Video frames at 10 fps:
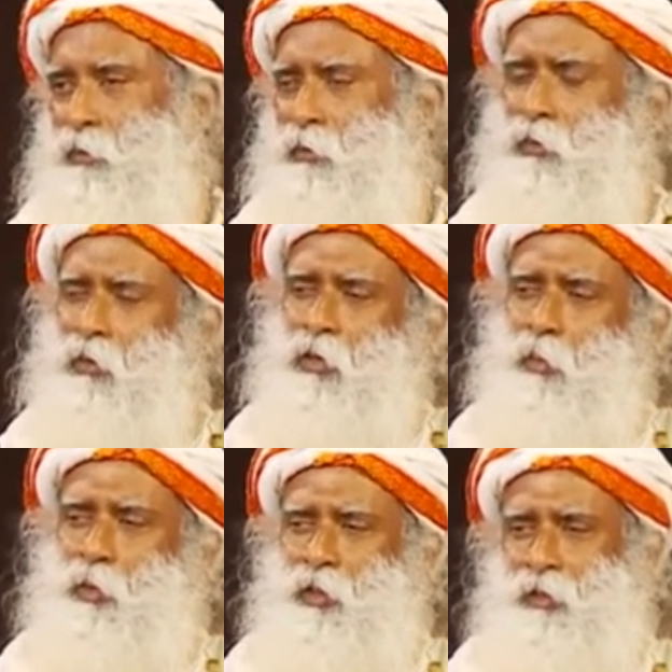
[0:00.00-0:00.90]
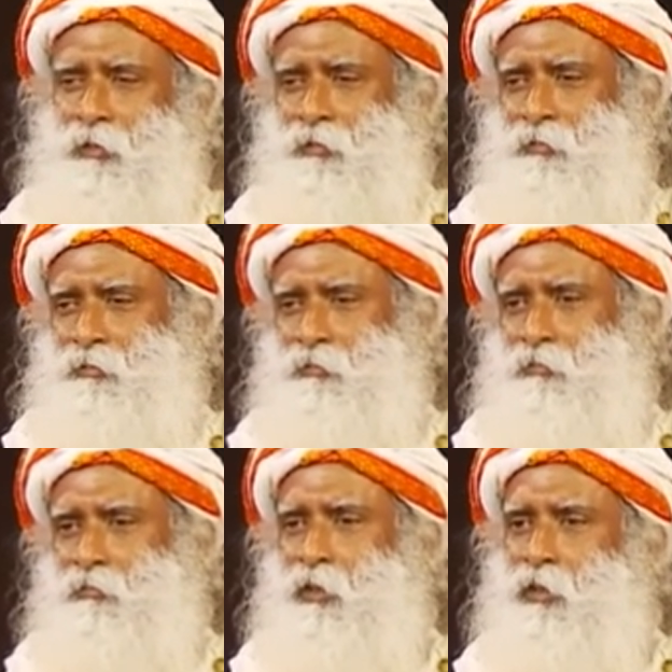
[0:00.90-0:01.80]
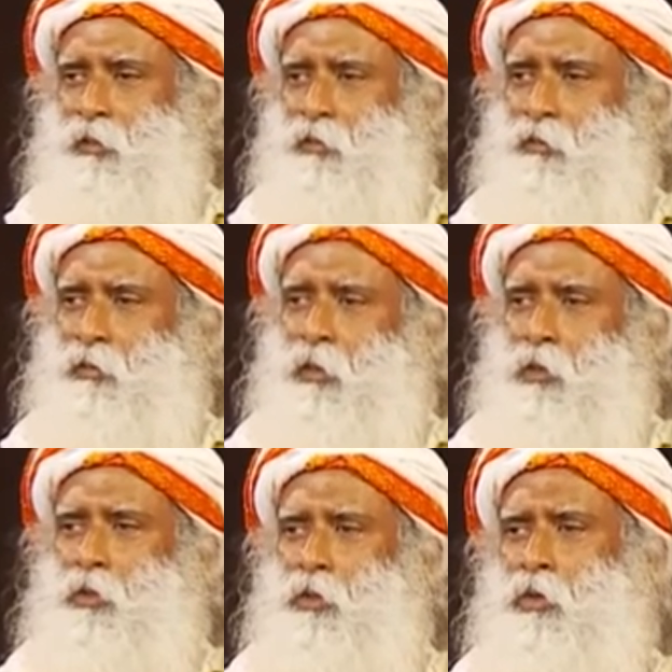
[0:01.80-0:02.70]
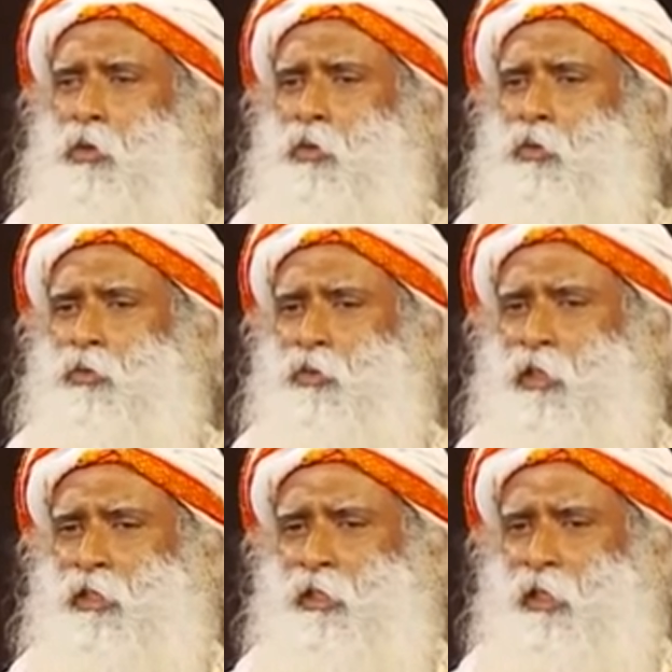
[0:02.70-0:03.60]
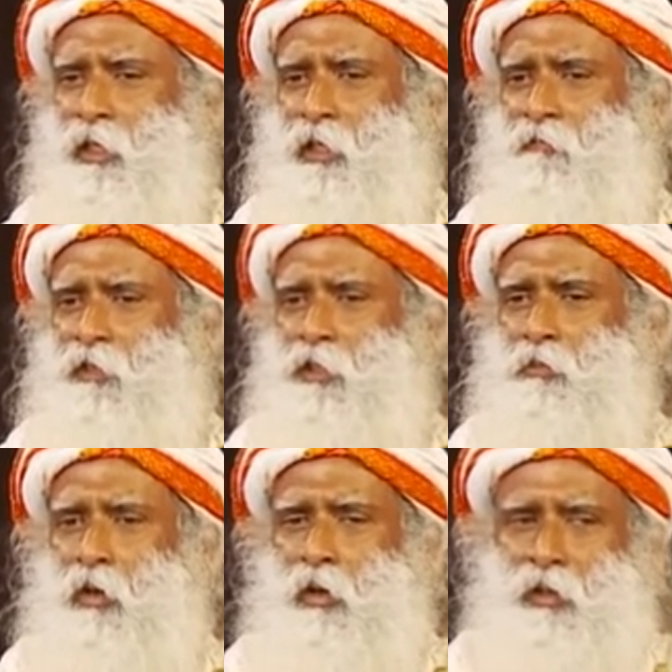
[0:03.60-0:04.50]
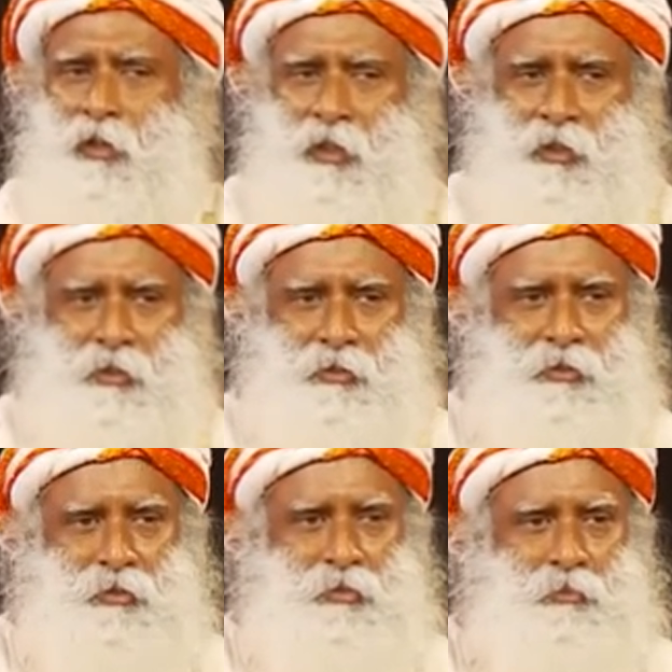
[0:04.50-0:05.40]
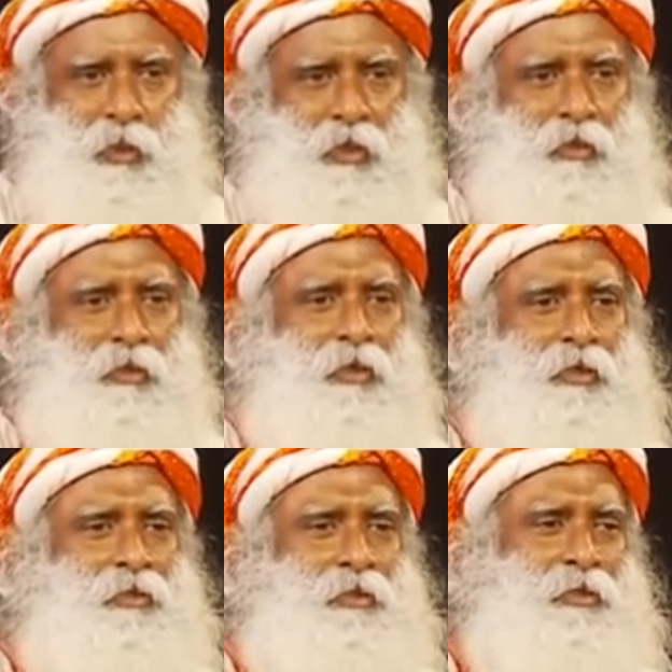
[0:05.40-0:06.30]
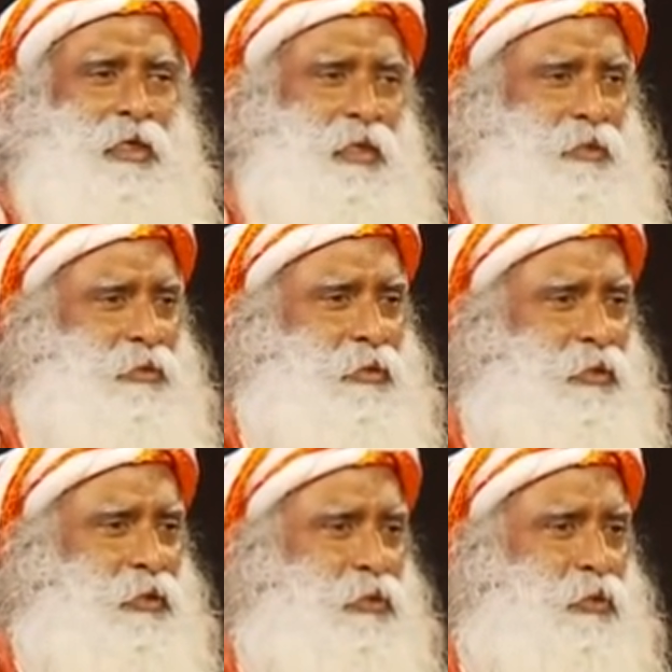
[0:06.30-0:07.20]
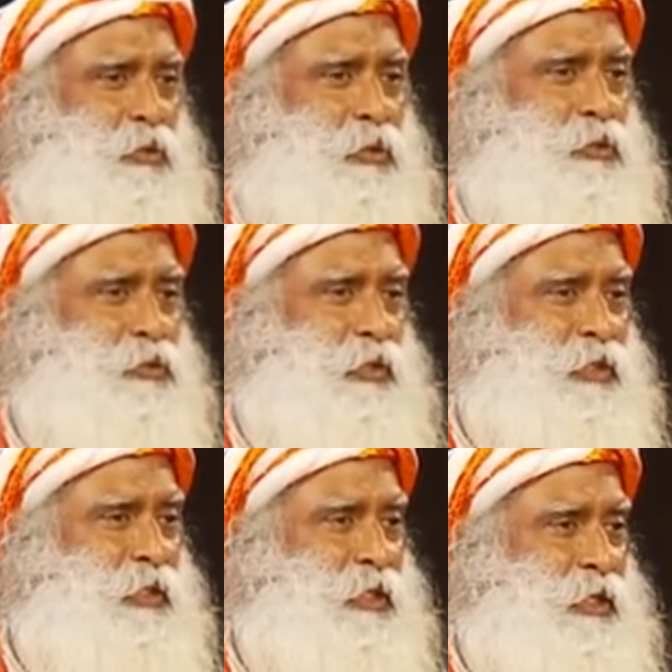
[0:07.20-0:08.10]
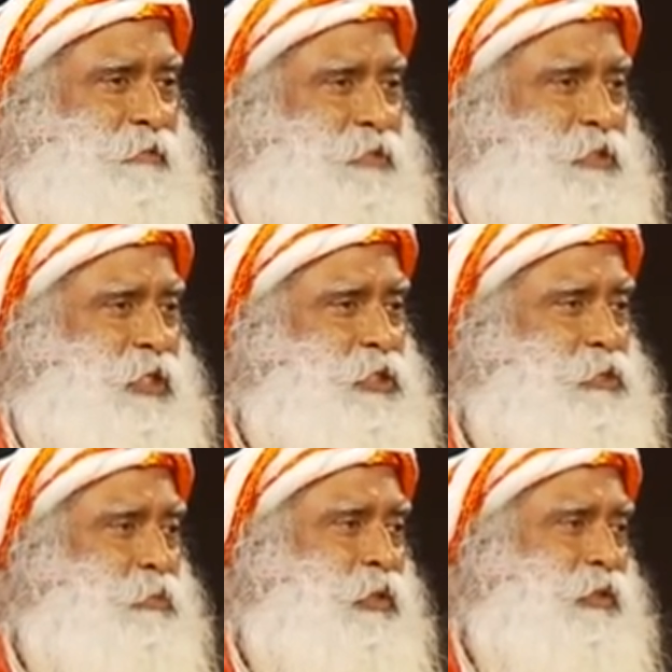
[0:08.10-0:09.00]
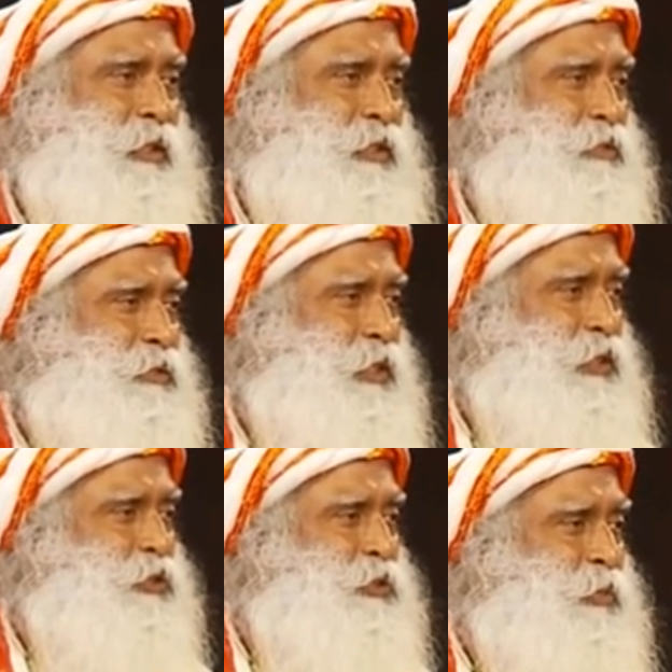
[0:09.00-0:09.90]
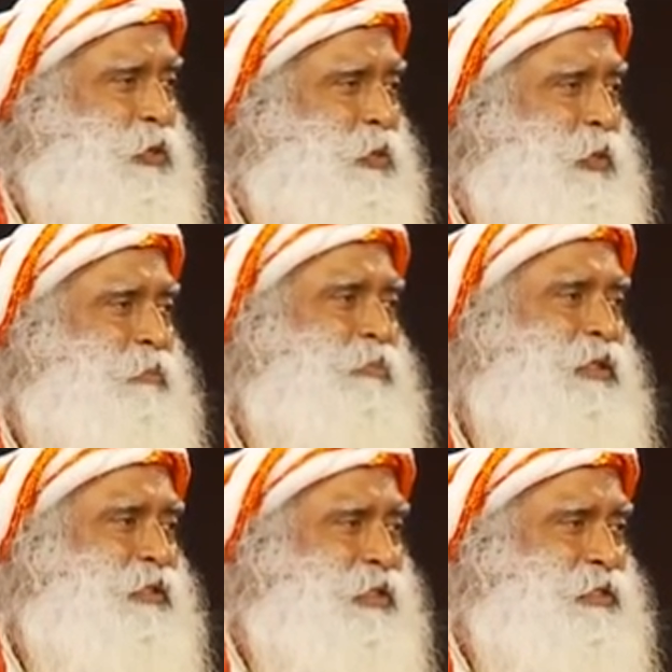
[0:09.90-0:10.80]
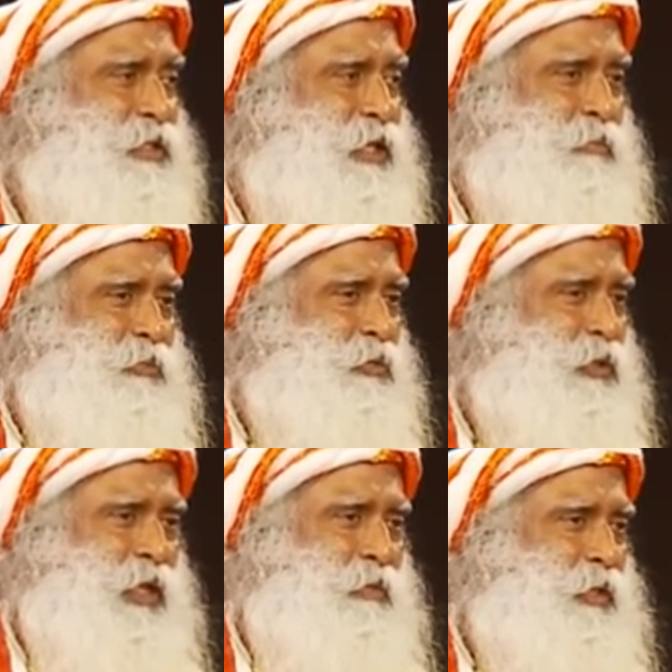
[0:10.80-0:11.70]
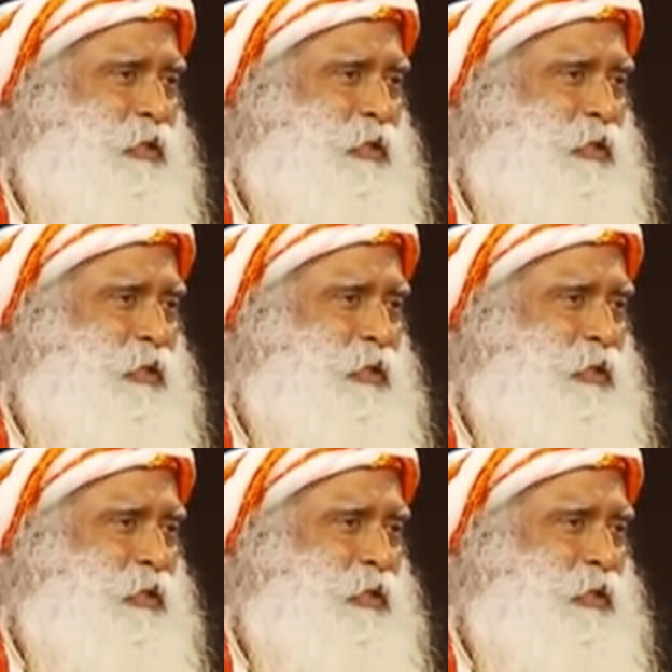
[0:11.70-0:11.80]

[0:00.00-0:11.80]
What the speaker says: No copying, because don't lose your integrity for small things. Petty things these are, Don't lose your integrity for such small things. Tomorrow when big things come, you will not be